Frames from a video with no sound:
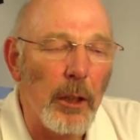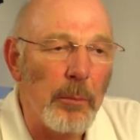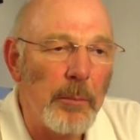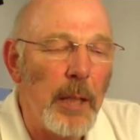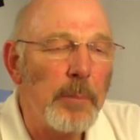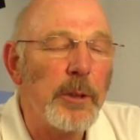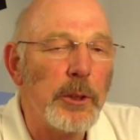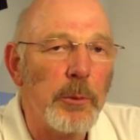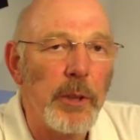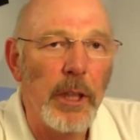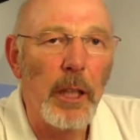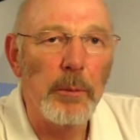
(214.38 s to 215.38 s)
mappers
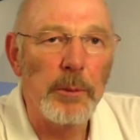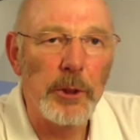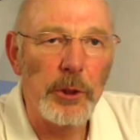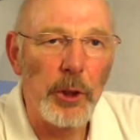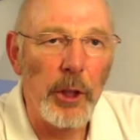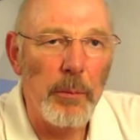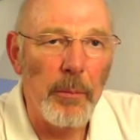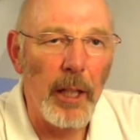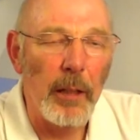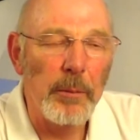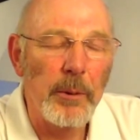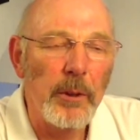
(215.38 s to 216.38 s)
within
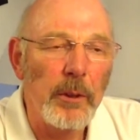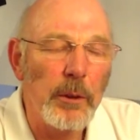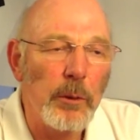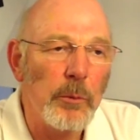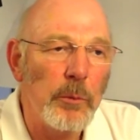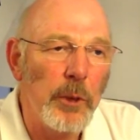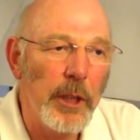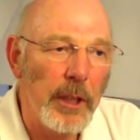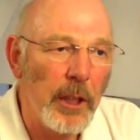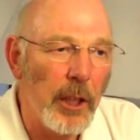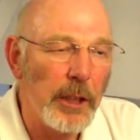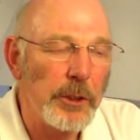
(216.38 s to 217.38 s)
OpenStreetMap
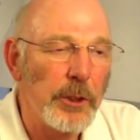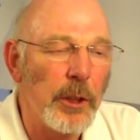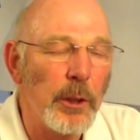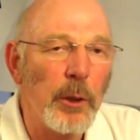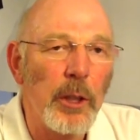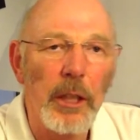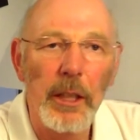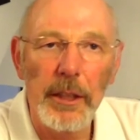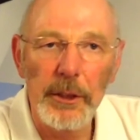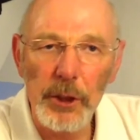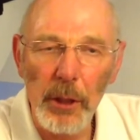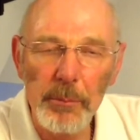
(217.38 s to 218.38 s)
realised that in
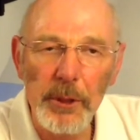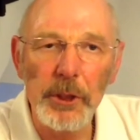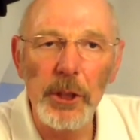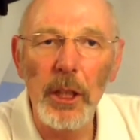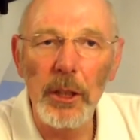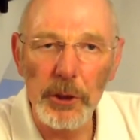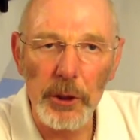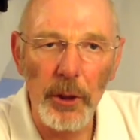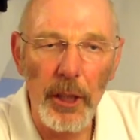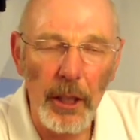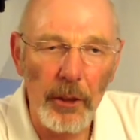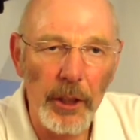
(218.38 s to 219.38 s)
some disaster
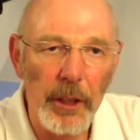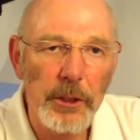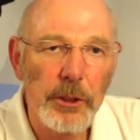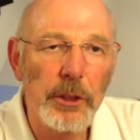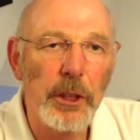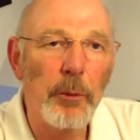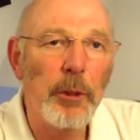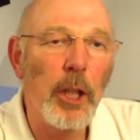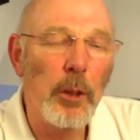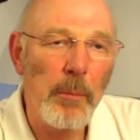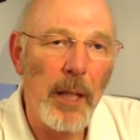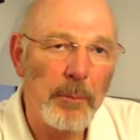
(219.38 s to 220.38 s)
areas there were
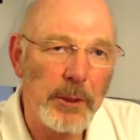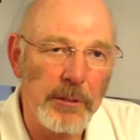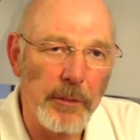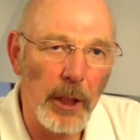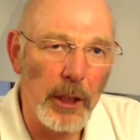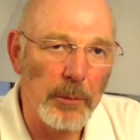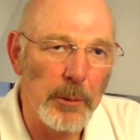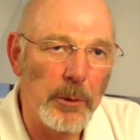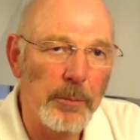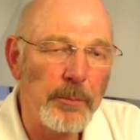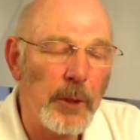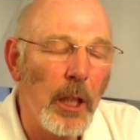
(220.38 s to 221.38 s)
no maps available.
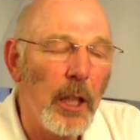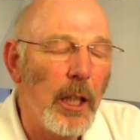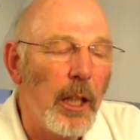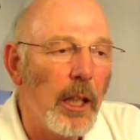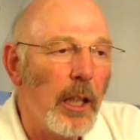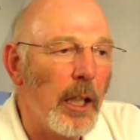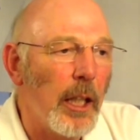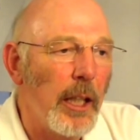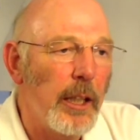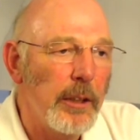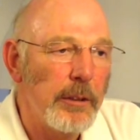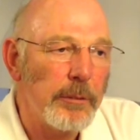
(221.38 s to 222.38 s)

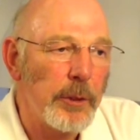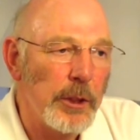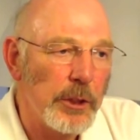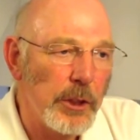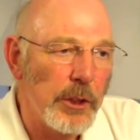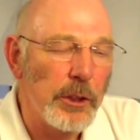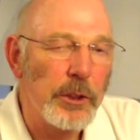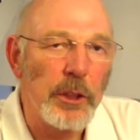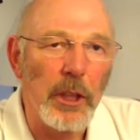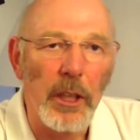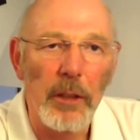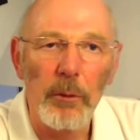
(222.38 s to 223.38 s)
And for instance,
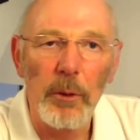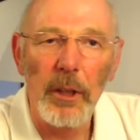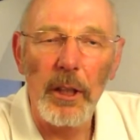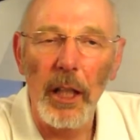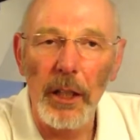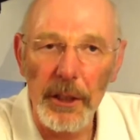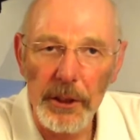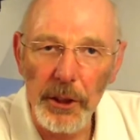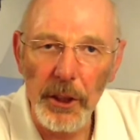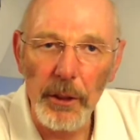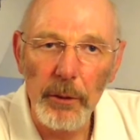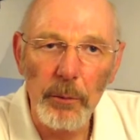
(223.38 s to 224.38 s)

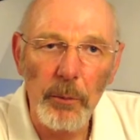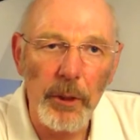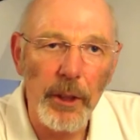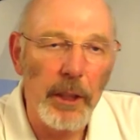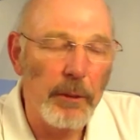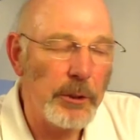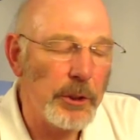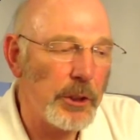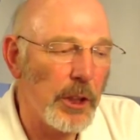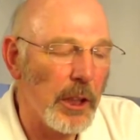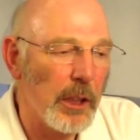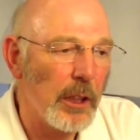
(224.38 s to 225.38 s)
Haiti, when there was
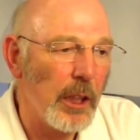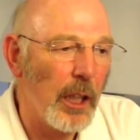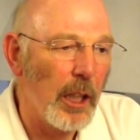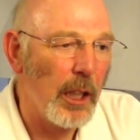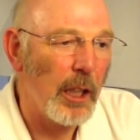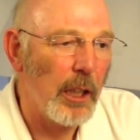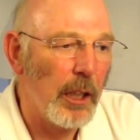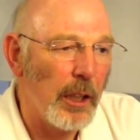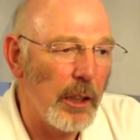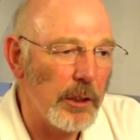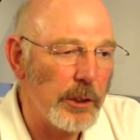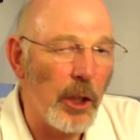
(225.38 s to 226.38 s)

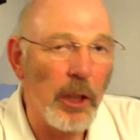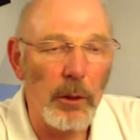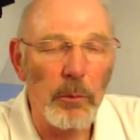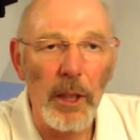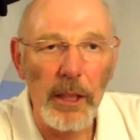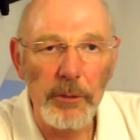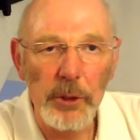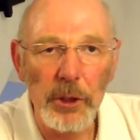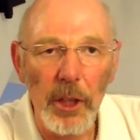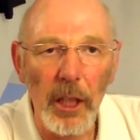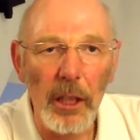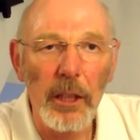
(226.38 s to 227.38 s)
a tidal wave
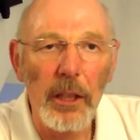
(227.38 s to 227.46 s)
struck,